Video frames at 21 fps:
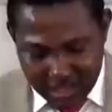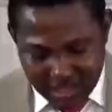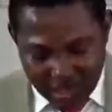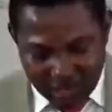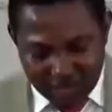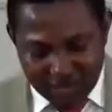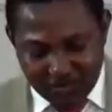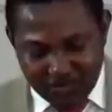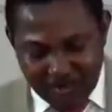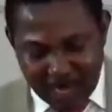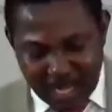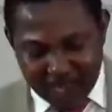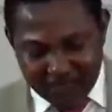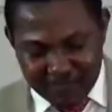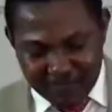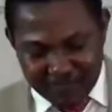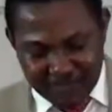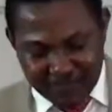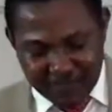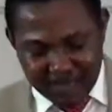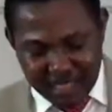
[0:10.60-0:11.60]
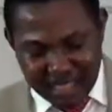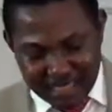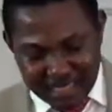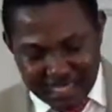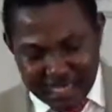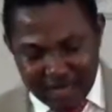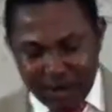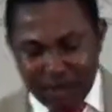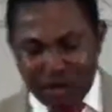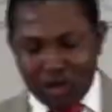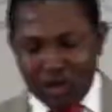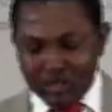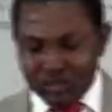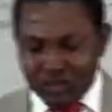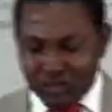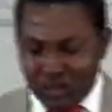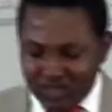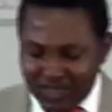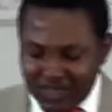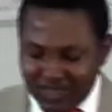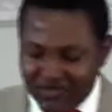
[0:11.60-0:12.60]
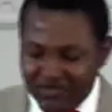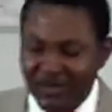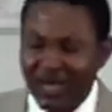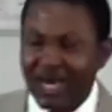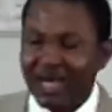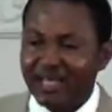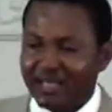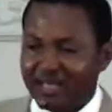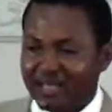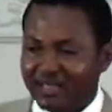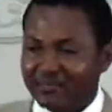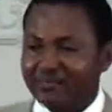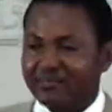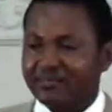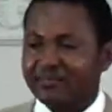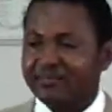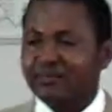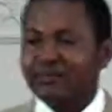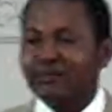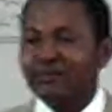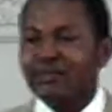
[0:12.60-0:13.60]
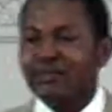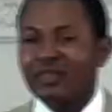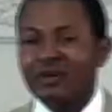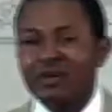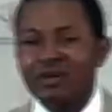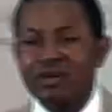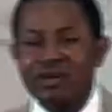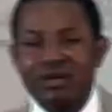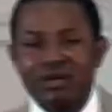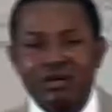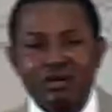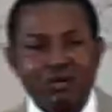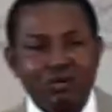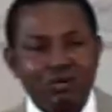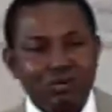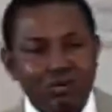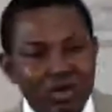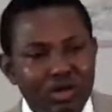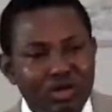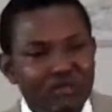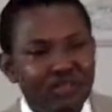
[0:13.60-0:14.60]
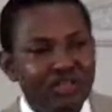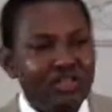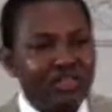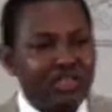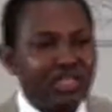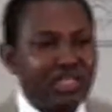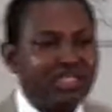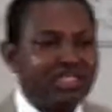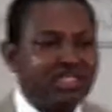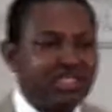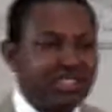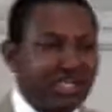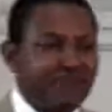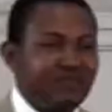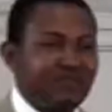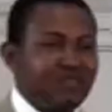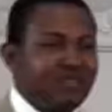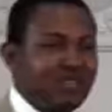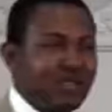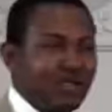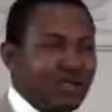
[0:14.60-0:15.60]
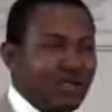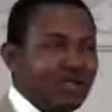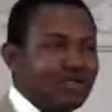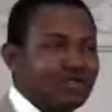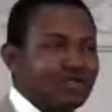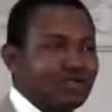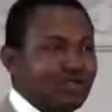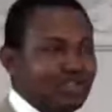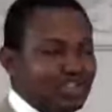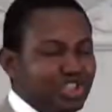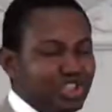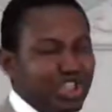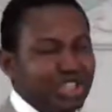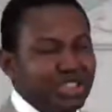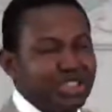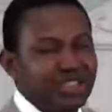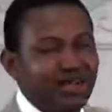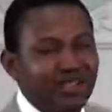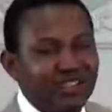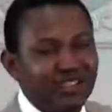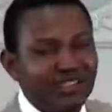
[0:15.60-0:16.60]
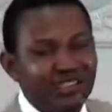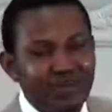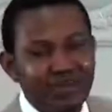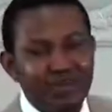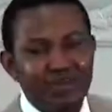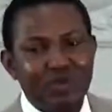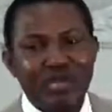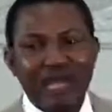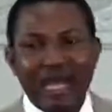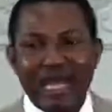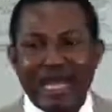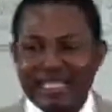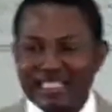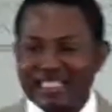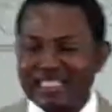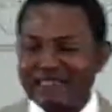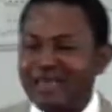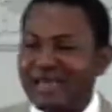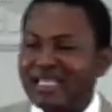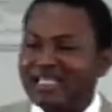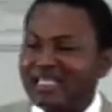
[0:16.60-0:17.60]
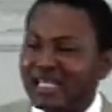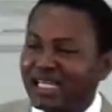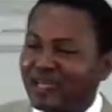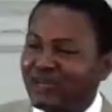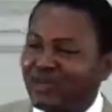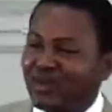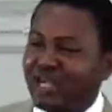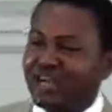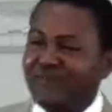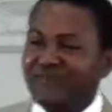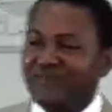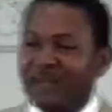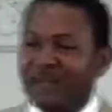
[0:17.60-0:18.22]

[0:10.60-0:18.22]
Number five, the curse of a father. One of the things the devil does to cheat God's people, especially if you're a